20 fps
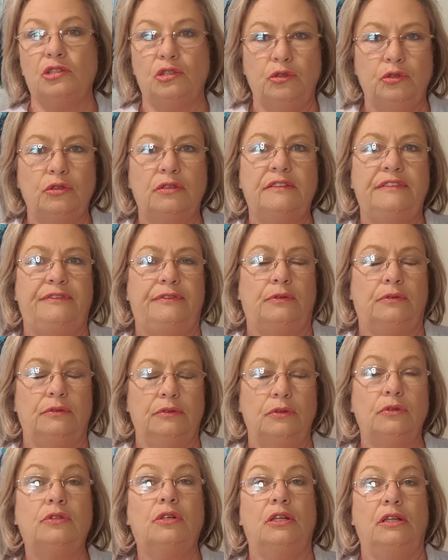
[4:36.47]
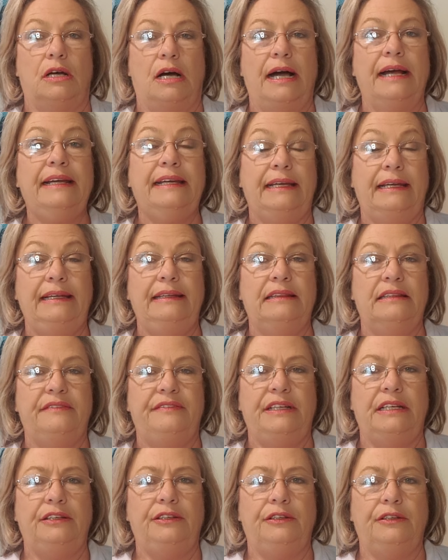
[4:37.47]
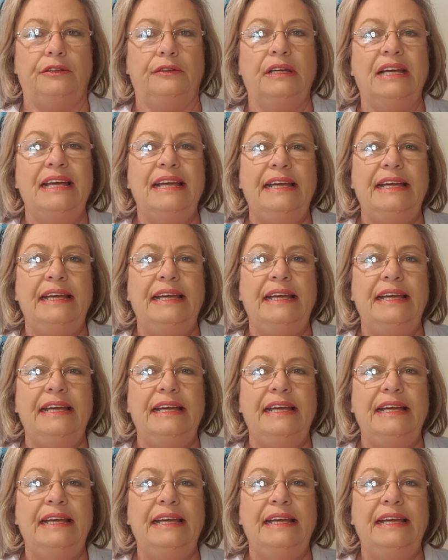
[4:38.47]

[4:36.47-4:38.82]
look like in the venue?